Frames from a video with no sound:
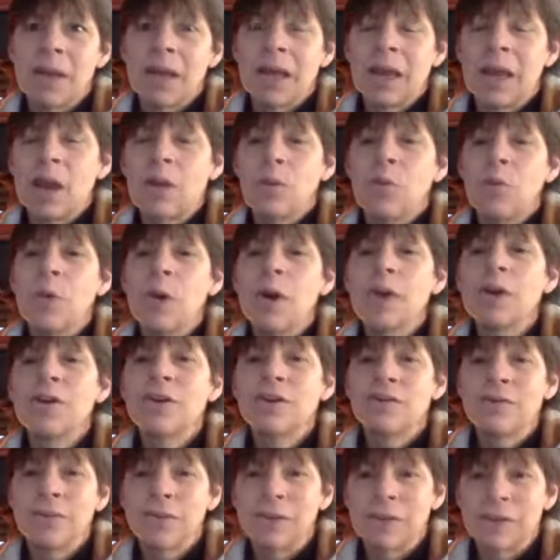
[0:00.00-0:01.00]
And how
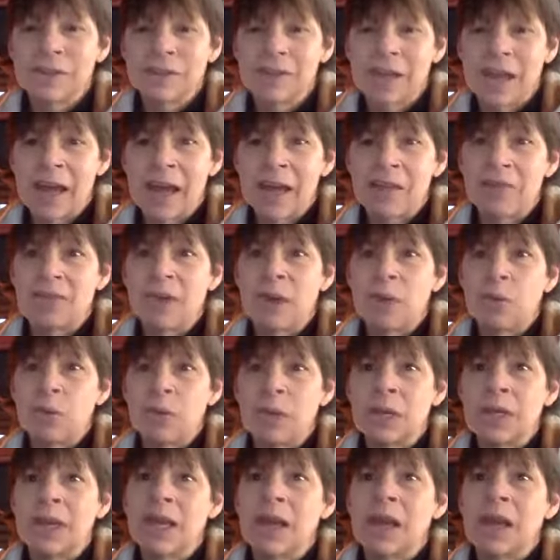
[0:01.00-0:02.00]
wonderful is that that
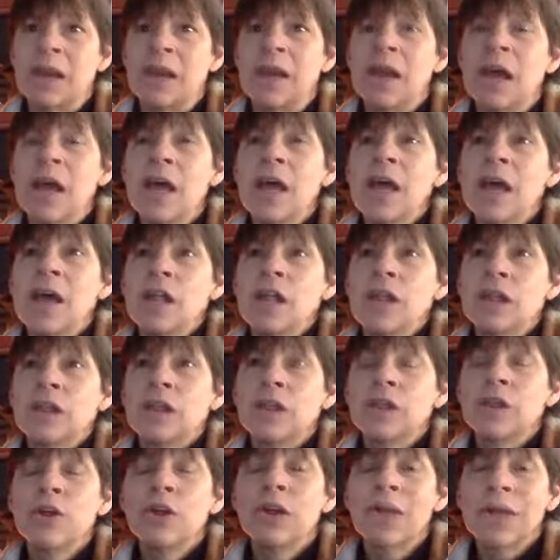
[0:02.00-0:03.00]
we can
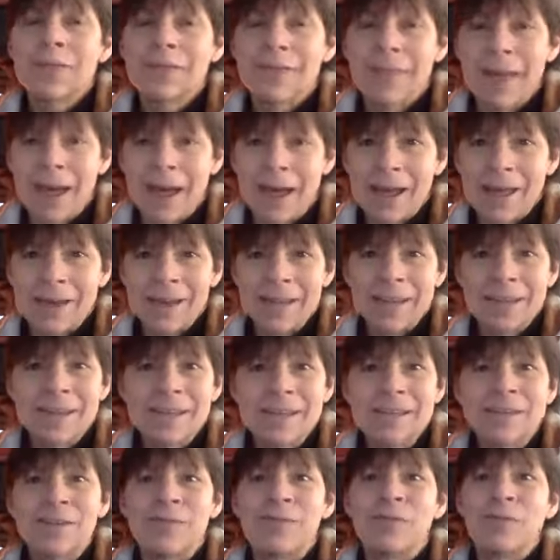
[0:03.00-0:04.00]
look at that in a
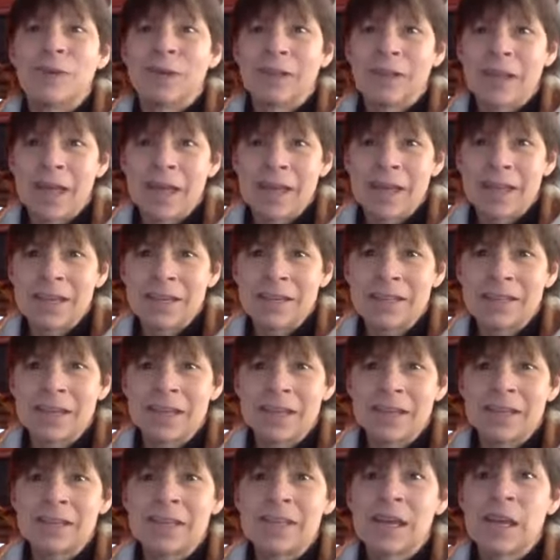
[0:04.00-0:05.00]
different light
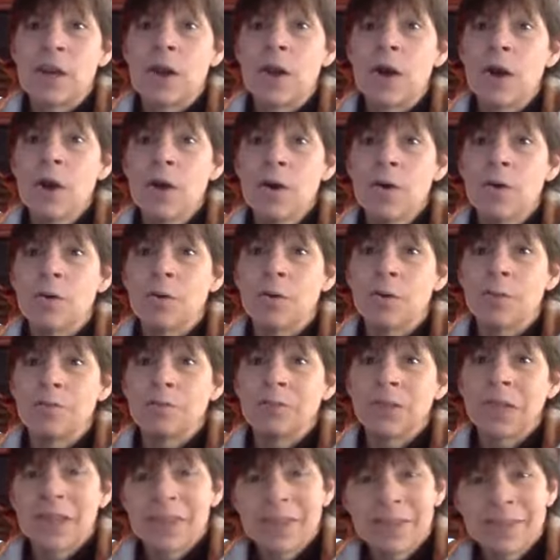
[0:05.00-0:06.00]
and say, oh,
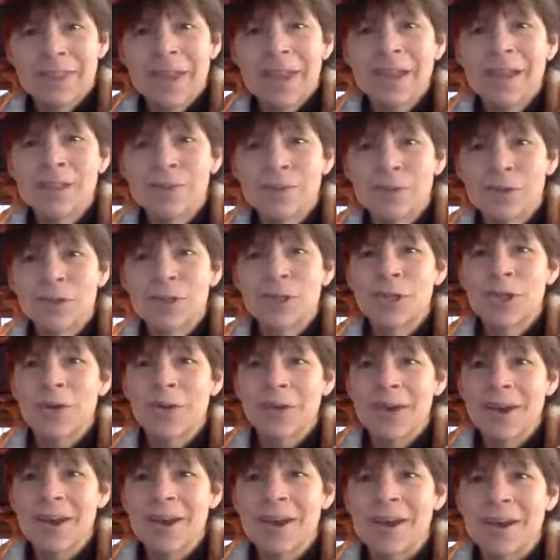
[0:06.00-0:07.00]
thanks for
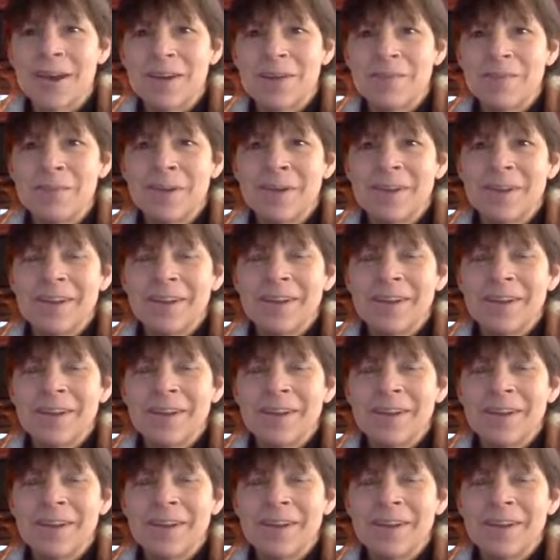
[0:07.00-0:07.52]
showing up.